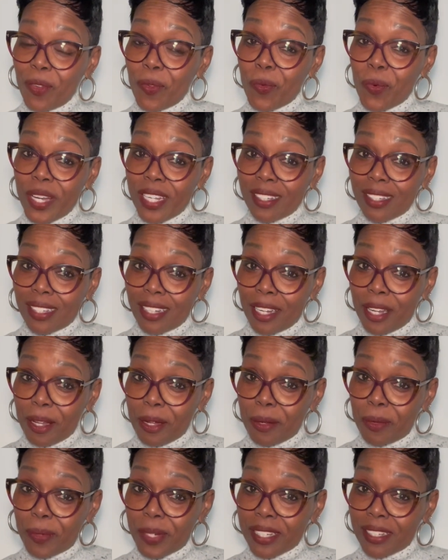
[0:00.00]
What's
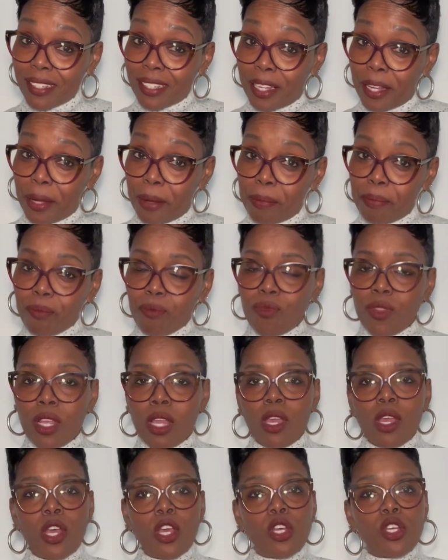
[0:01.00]
up? What's up?
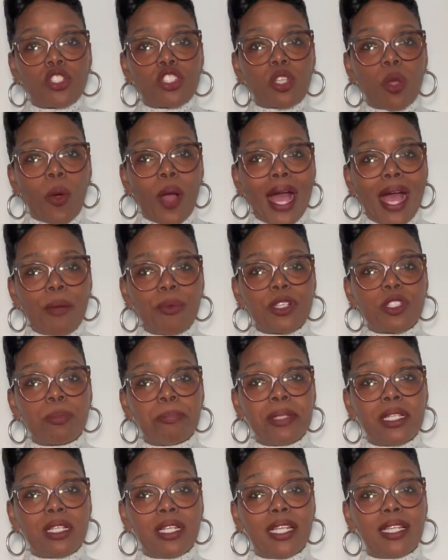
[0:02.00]
So, I was
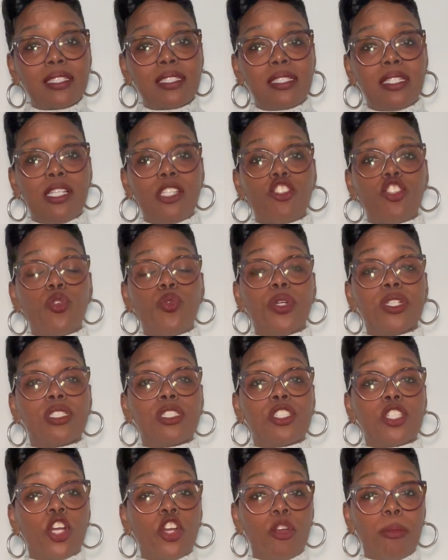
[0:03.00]
listening to a
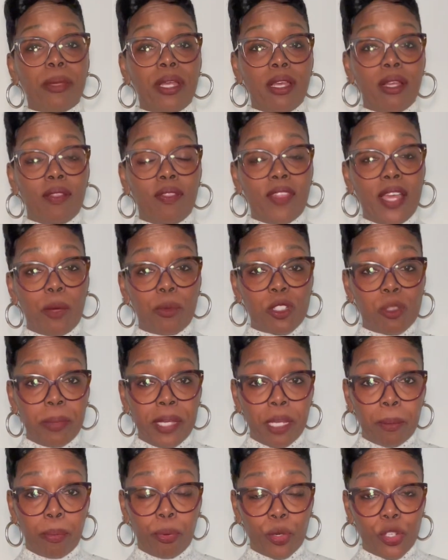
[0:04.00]
sermon that was
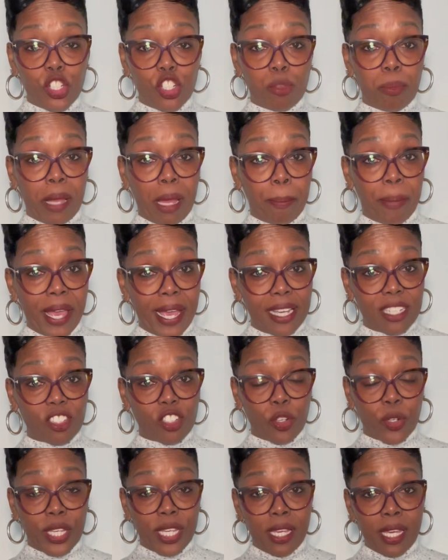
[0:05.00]
being preached by
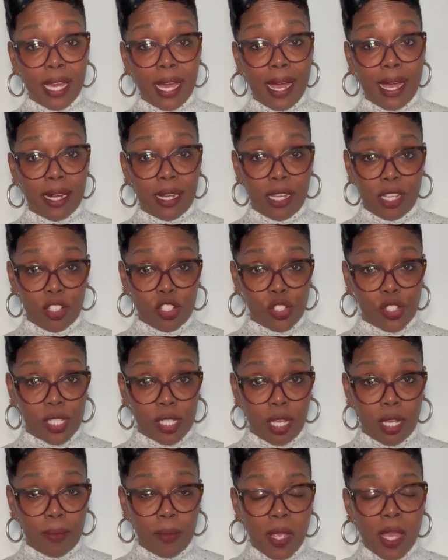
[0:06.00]
Pastor Keon
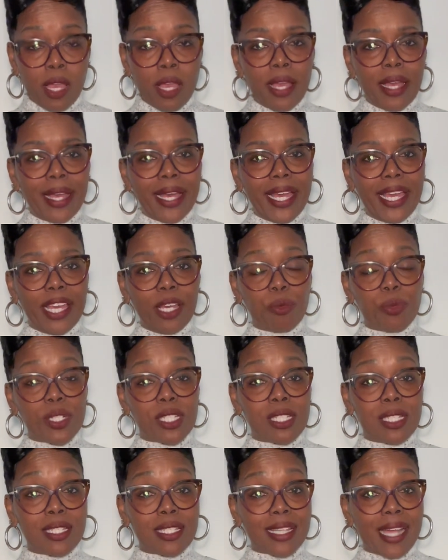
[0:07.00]
Henderson. It was
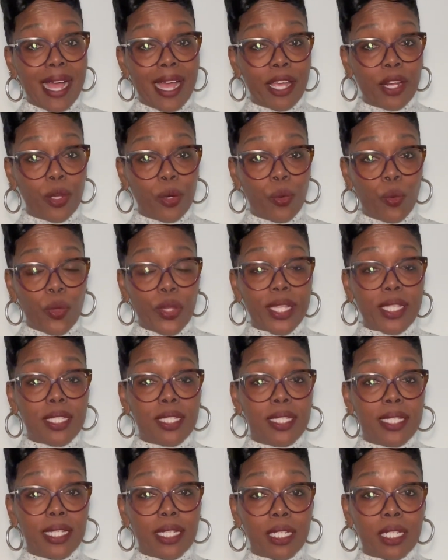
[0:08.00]
entitled
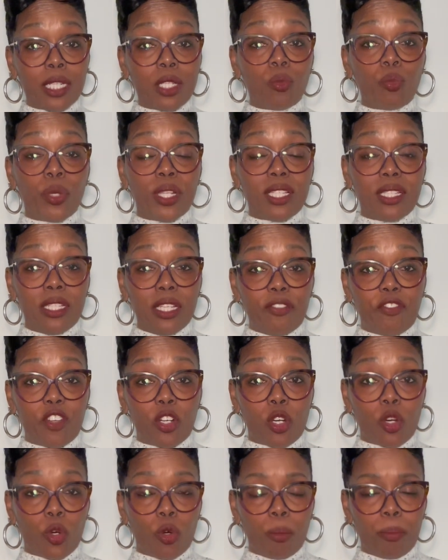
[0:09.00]
Dealing with
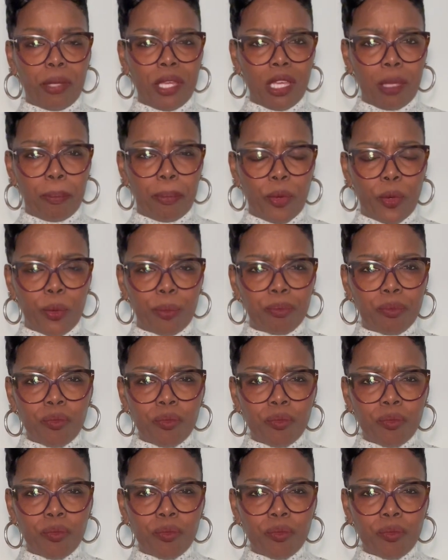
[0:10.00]
Difficult People.